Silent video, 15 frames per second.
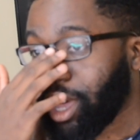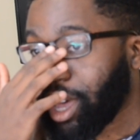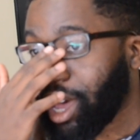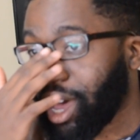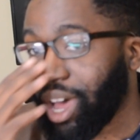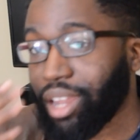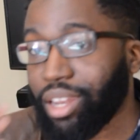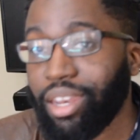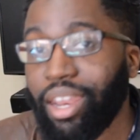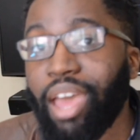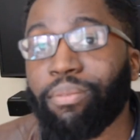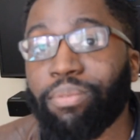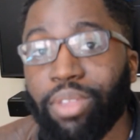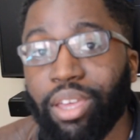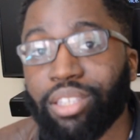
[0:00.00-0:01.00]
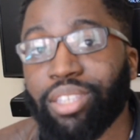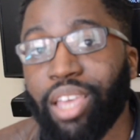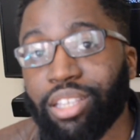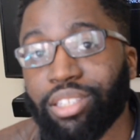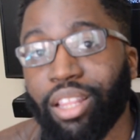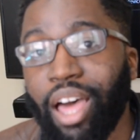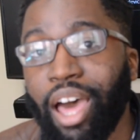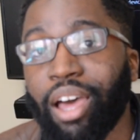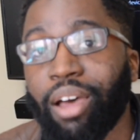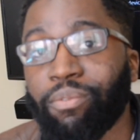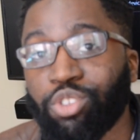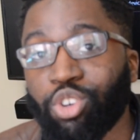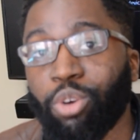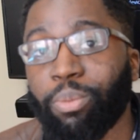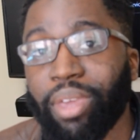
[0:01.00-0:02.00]
Netflix has a lot of
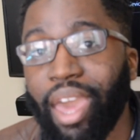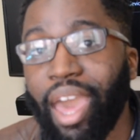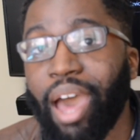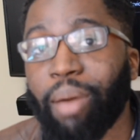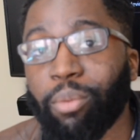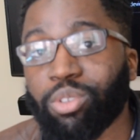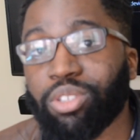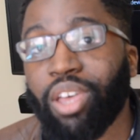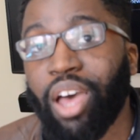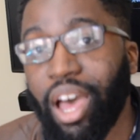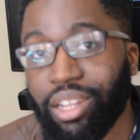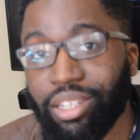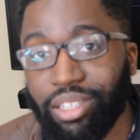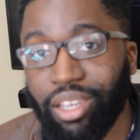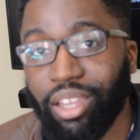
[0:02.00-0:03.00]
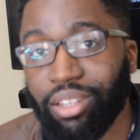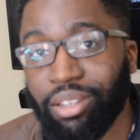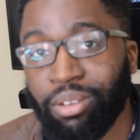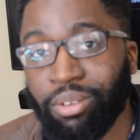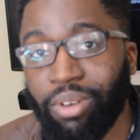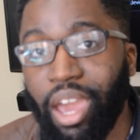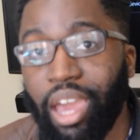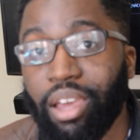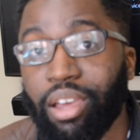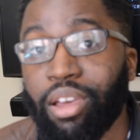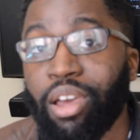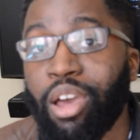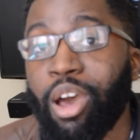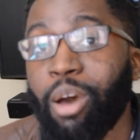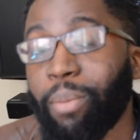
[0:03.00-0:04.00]
Dolby Atmos content, right?
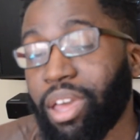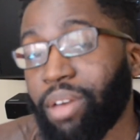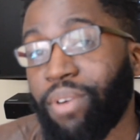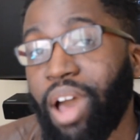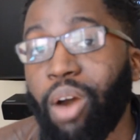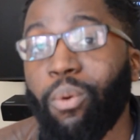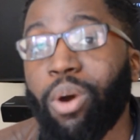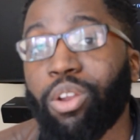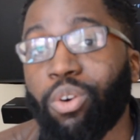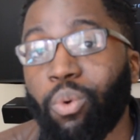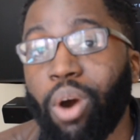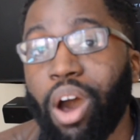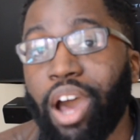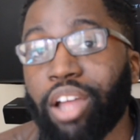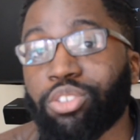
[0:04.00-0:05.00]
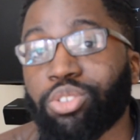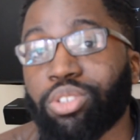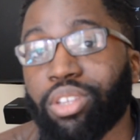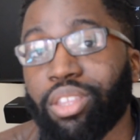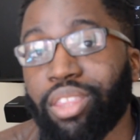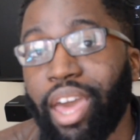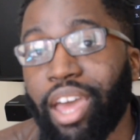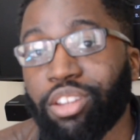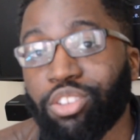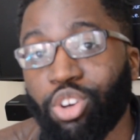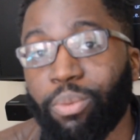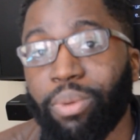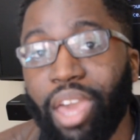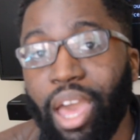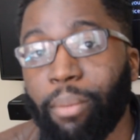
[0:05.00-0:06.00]
But if I want to watch that
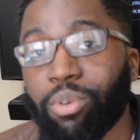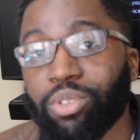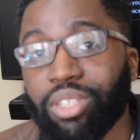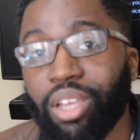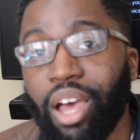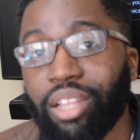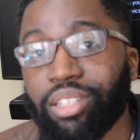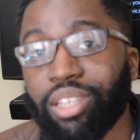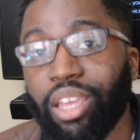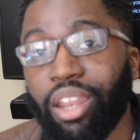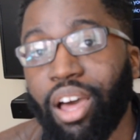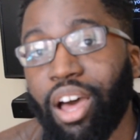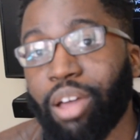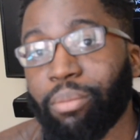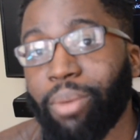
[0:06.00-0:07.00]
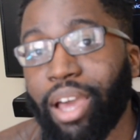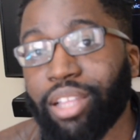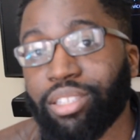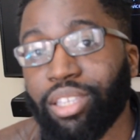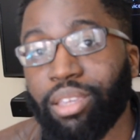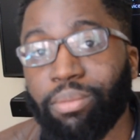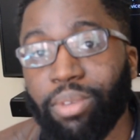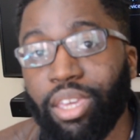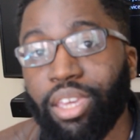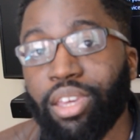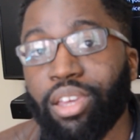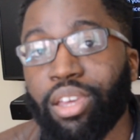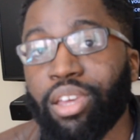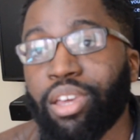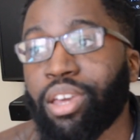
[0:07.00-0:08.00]
Dolby Atmos content on my TV,
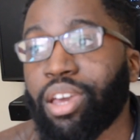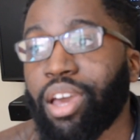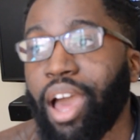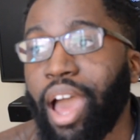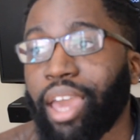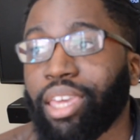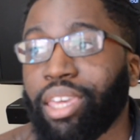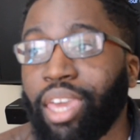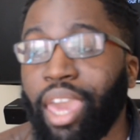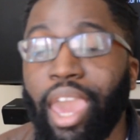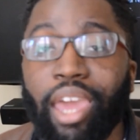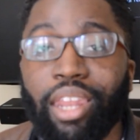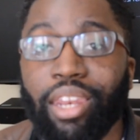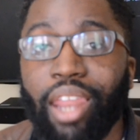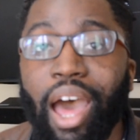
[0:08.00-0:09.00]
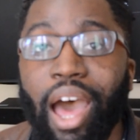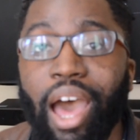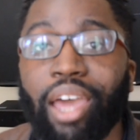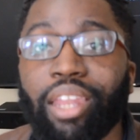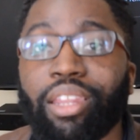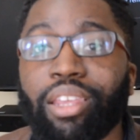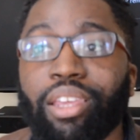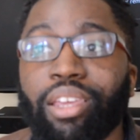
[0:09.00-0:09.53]
I cannot